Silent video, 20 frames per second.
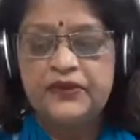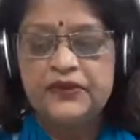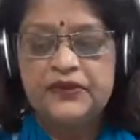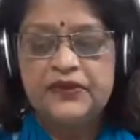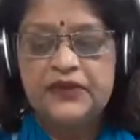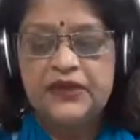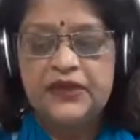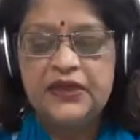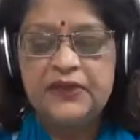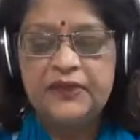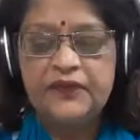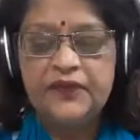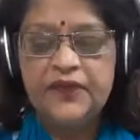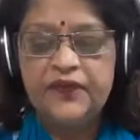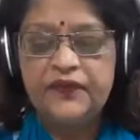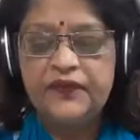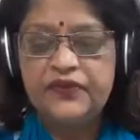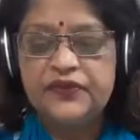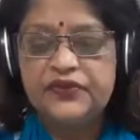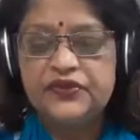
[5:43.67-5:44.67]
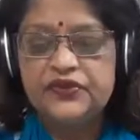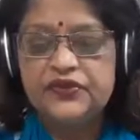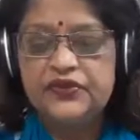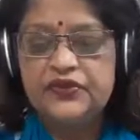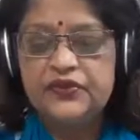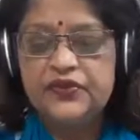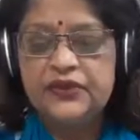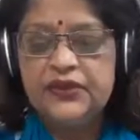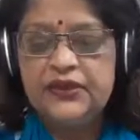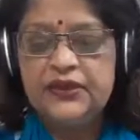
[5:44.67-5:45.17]
theme of the
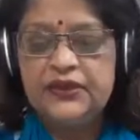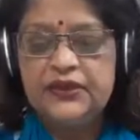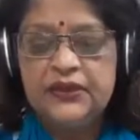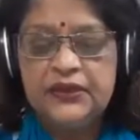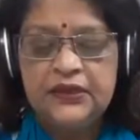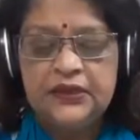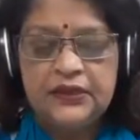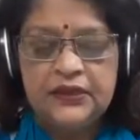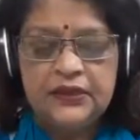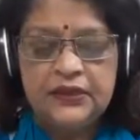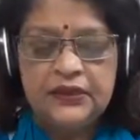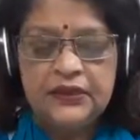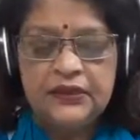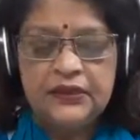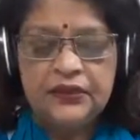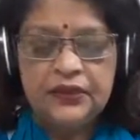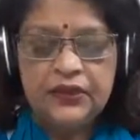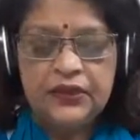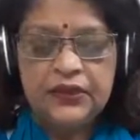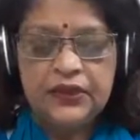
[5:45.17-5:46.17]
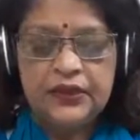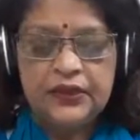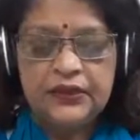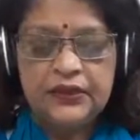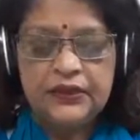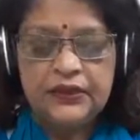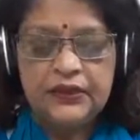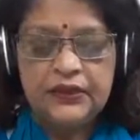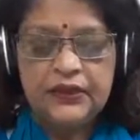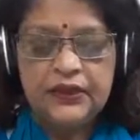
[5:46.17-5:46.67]
story.
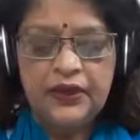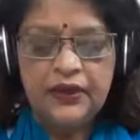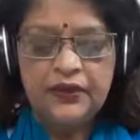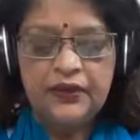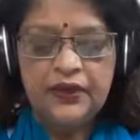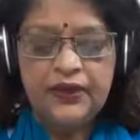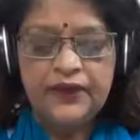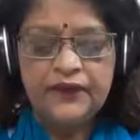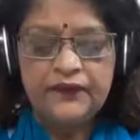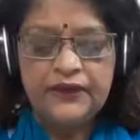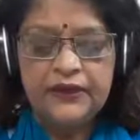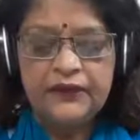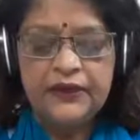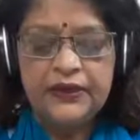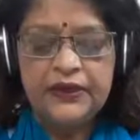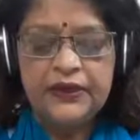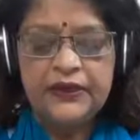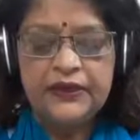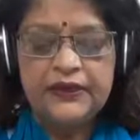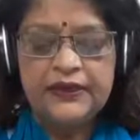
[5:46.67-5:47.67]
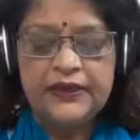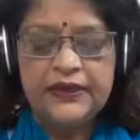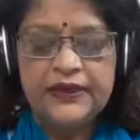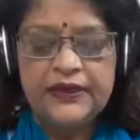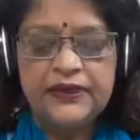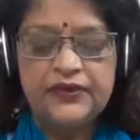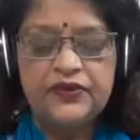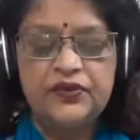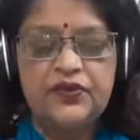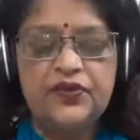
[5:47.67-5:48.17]
Okay, now I will be
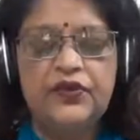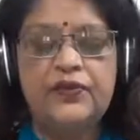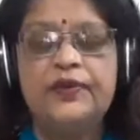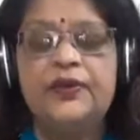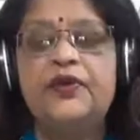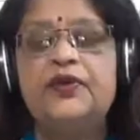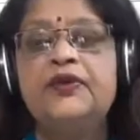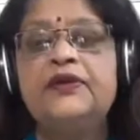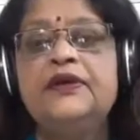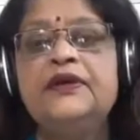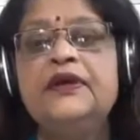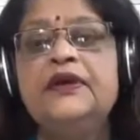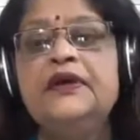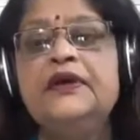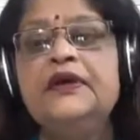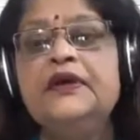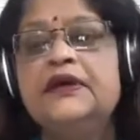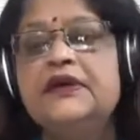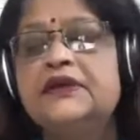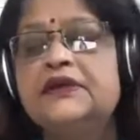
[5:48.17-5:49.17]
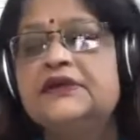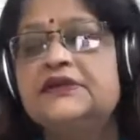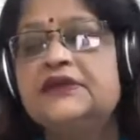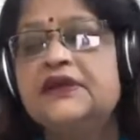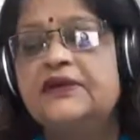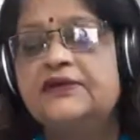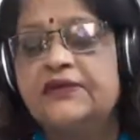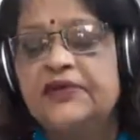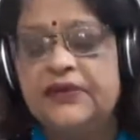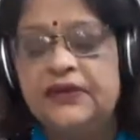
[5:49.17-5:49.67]
telling you about the
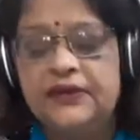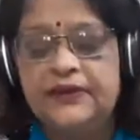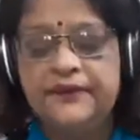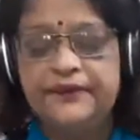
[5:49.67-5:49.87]
summary.